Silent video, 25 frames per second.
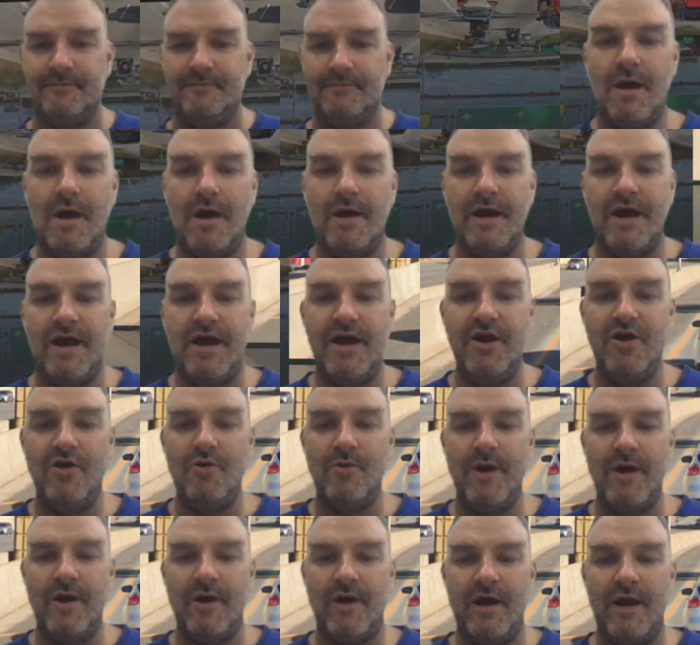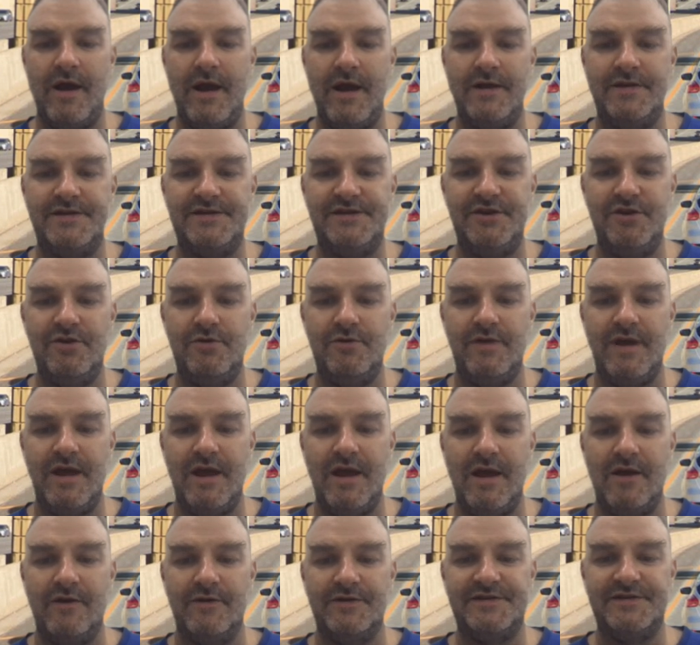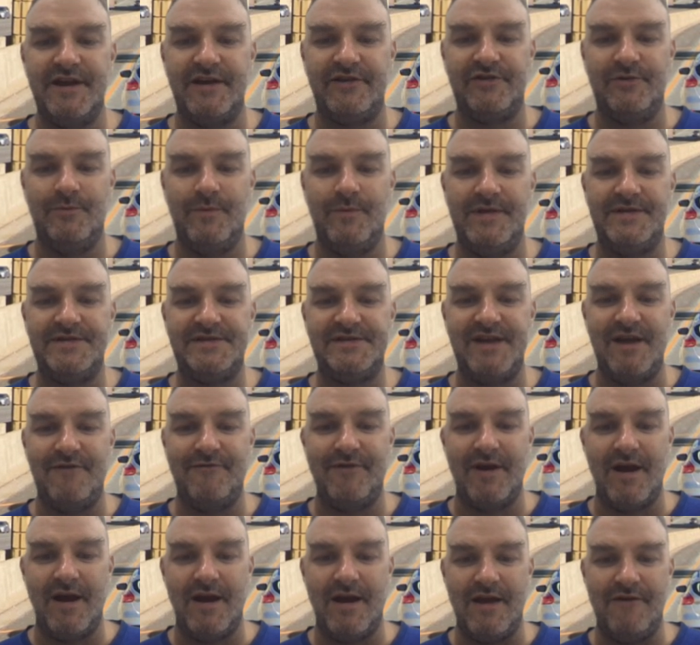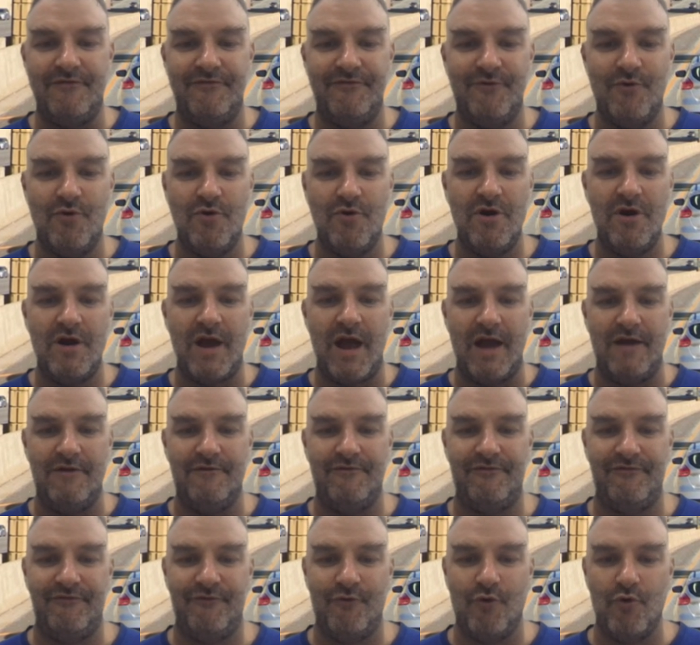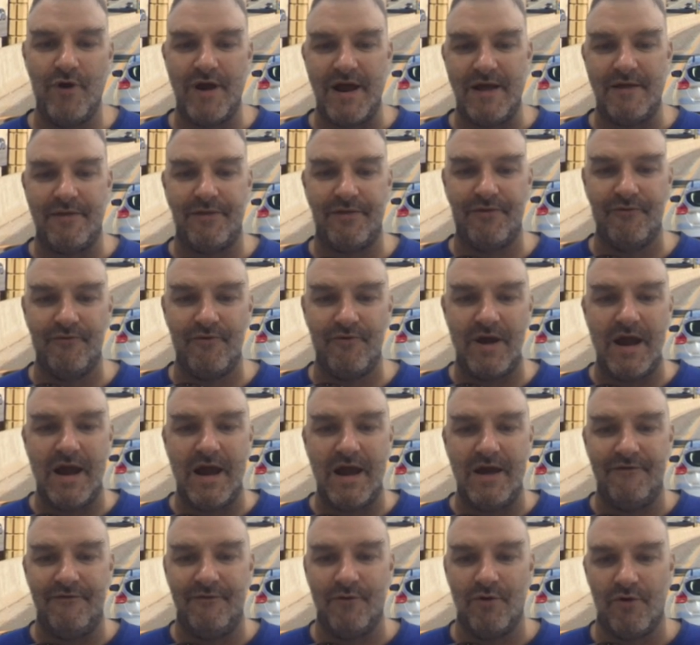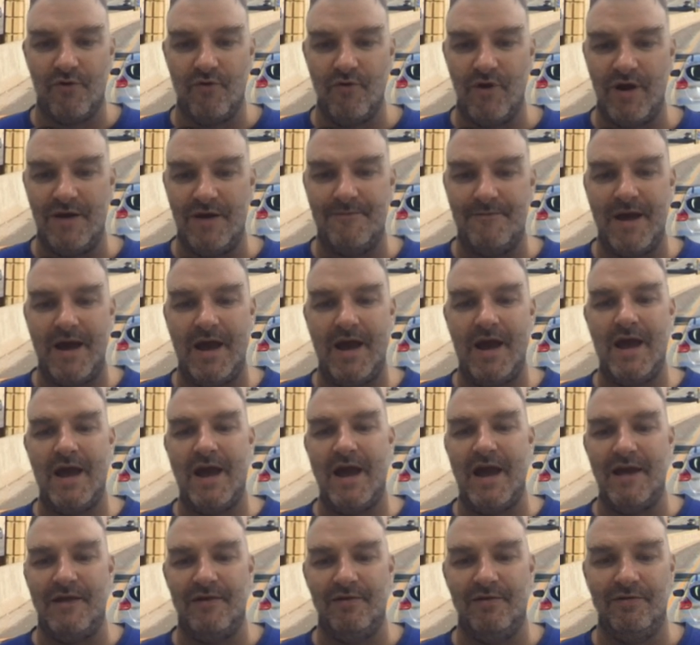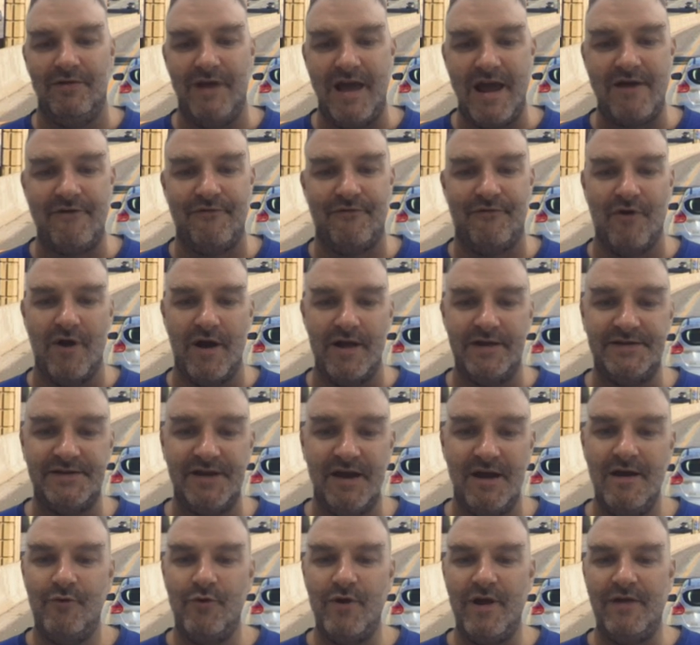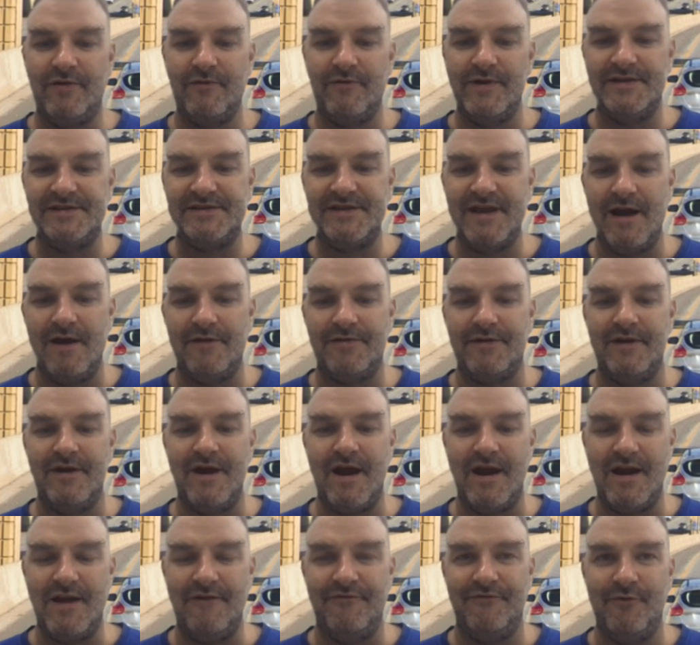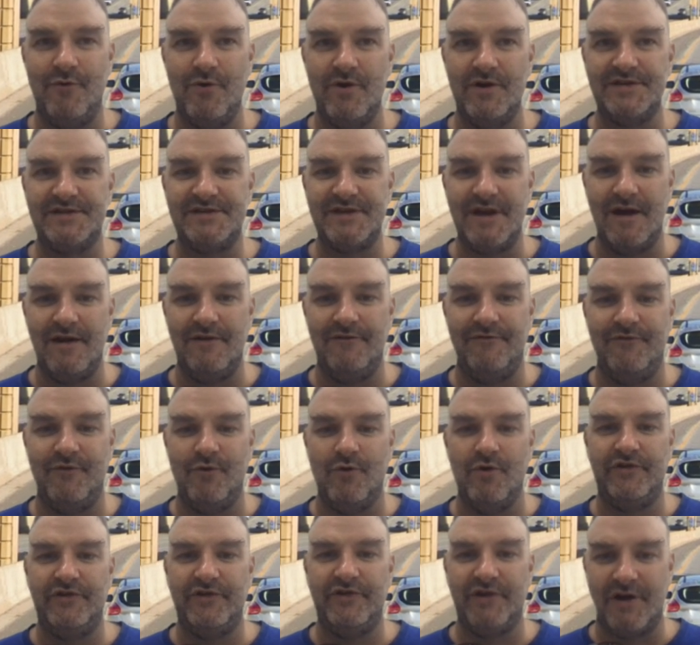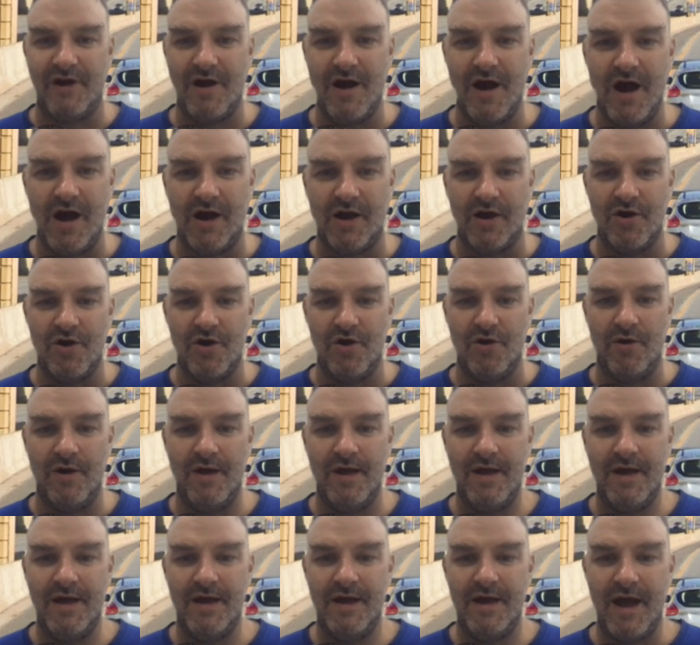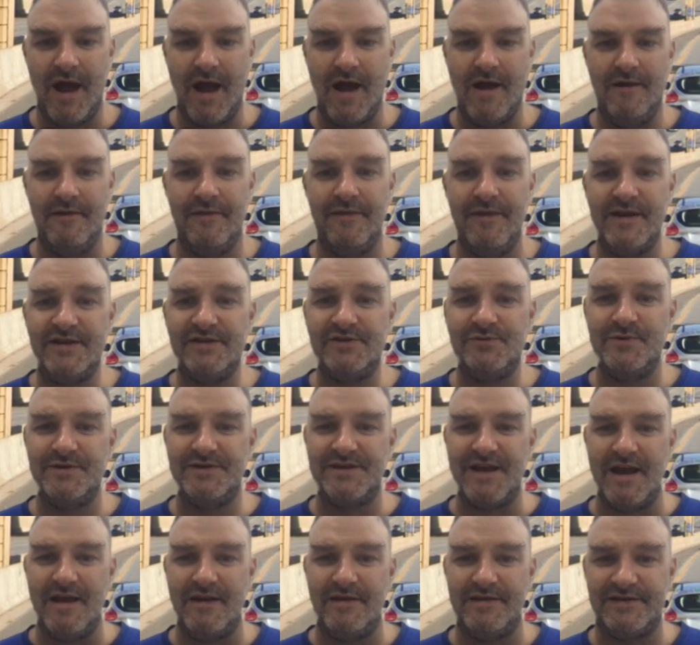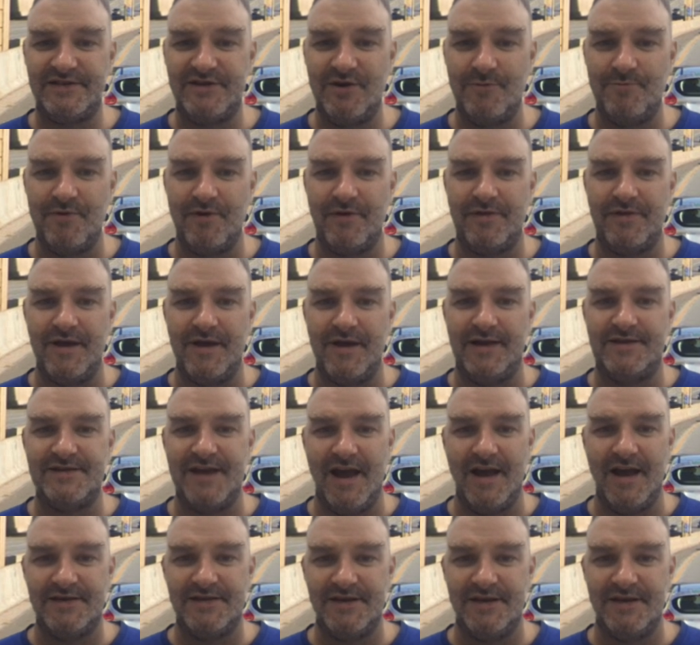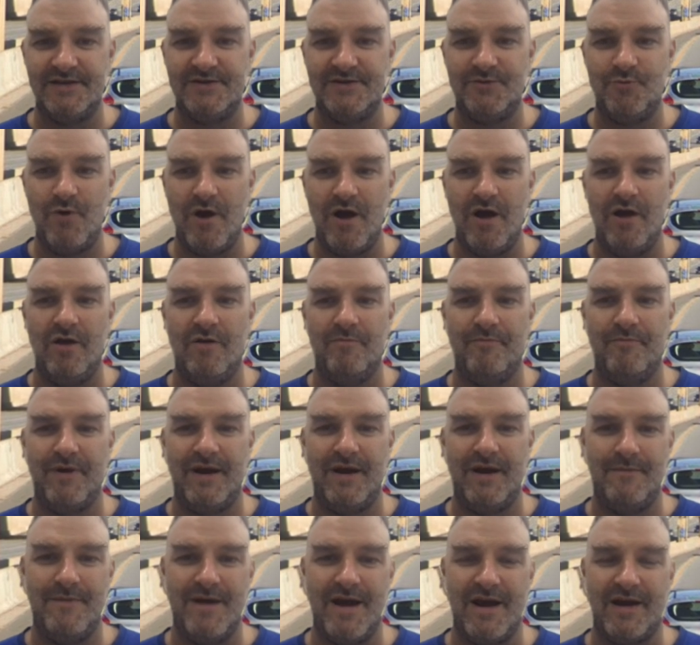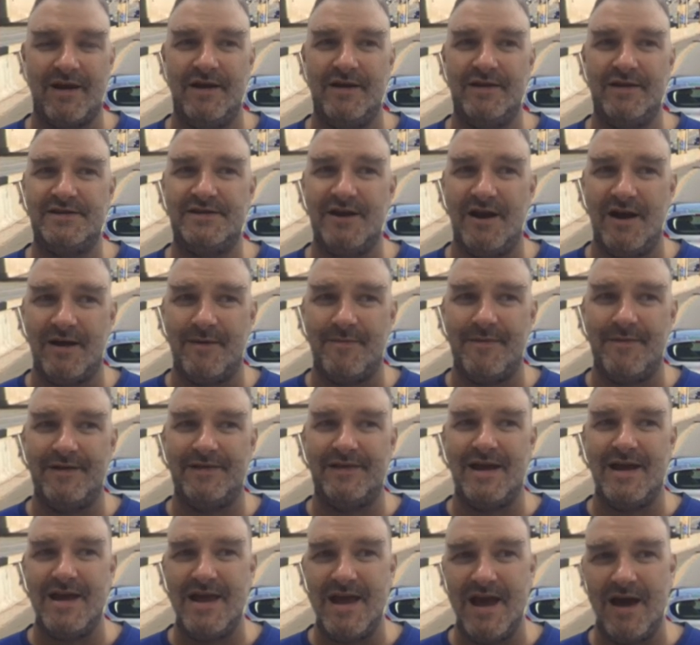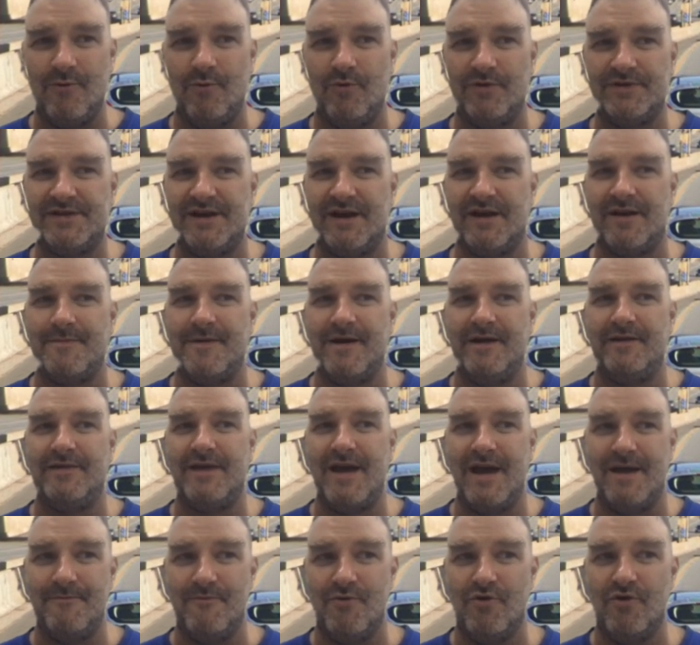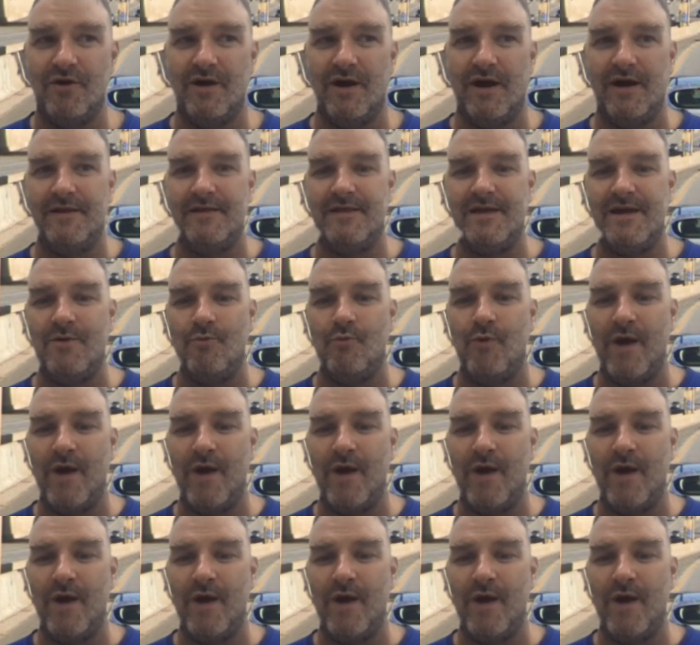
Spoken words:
And here we are getting to the intersection with 794 and 43 for Green Bay and Lakefront. 43 South and 94 assigned for Chicago. And this was a super thanks exit as well, but I'm not going to talk about that yet. We'll talk about that more on the